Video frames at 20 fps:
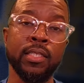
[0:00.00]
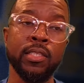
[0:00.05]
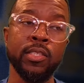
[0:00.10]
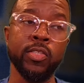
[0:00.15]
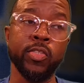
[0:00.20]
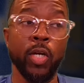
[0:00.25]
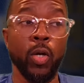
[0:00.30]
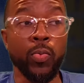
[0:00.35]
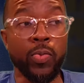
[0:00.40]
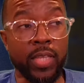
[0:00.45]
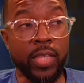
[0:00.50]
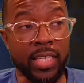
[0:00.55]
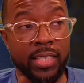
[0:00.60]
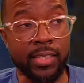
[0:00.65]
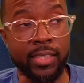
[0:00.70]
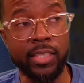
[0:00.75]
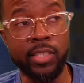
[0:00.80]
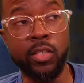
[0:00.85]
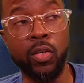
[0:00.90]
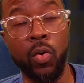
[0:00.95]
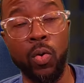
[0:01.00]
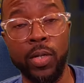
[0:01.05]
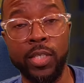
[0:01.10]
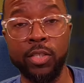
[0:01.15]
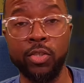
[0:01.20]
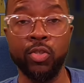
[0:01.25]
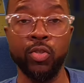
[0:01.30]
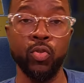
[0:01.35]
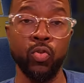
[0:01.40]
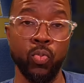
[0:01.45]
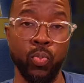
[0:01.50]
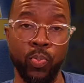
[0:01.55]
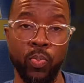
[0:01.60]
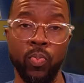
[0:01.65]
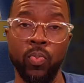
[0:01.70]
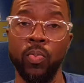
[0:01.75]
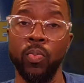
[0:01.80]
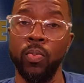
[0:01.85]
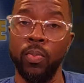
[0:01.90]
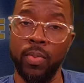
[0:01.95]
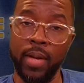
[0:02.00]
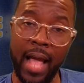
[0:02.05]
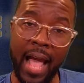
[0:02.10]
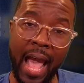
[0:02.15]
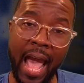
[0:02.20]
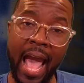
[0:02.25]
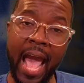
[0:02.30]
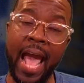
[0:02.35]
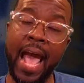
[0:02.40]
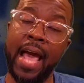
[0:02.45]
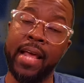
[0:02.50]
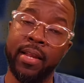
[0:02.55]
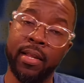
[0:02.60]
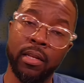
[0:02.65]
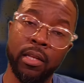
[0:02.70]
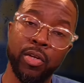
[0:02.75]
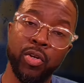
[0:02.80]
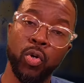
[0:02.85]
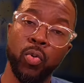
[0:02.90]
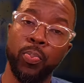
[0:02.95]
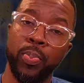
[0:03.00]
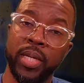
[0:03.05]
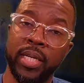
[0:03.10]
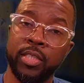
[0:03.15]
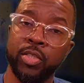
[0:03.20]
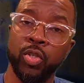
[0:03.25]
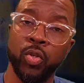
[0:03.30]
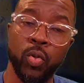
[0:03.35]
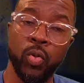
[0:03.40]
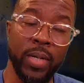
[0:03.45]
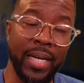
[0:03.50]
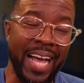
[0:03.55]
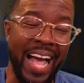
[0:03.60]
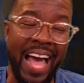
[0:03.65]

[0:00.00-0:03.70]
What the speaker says: So this is going to add a little bit to it.